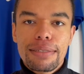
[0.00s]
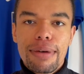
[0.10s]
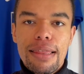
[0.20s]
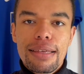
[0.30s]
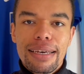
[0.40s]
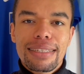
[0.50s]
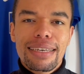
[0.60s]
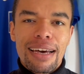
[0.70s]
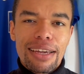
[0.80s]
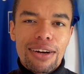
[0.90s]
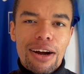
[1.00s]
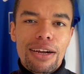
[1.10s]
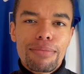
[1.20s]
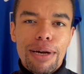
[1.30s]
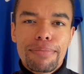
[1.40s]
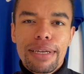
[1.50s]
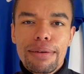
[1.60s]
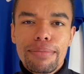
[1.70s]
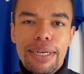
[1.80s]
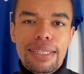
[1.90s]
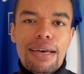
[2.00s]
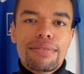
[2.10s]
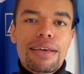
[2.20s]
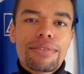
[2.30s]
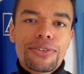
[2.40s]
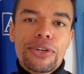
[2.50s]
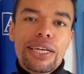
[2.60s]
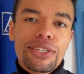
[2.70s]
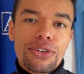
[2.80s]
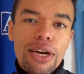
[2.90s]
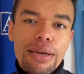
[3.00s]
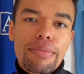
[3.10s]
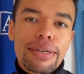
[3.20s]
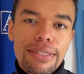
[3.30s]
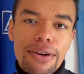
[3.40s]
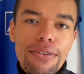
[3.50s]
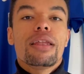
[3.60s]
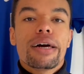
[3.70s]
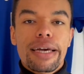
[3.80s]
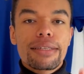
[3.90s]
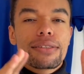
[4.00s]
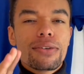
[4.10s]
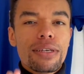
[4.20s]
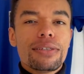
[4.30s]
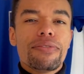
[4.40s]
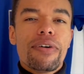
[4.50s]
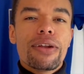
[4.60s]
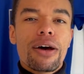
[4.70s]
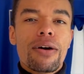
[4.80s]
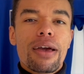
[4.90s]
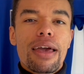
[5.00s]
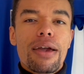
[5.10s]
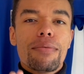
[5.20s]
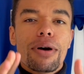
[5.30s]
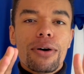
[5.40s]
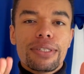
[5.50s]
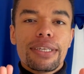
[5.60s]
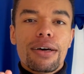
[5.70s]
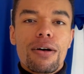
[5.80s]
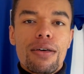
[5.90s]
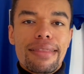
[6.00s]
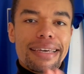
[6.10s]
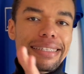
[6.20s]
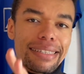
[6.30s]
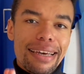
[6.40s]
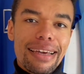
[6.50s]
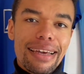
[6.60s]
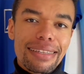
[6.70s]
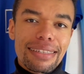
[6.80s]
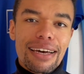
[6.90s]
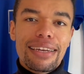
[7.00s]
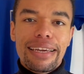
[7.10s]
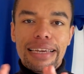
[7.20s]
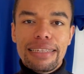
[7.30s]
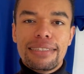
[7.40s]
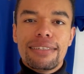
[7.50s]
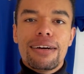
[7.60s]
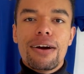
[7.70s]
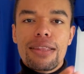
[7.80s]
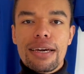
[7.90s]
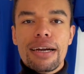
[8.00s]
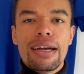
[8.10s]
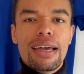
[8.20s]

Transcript: method is kind of hard in my opinion because I've never really tried it myself. Like as soon as you find out in what hotel they stay, it's kind of easy to go there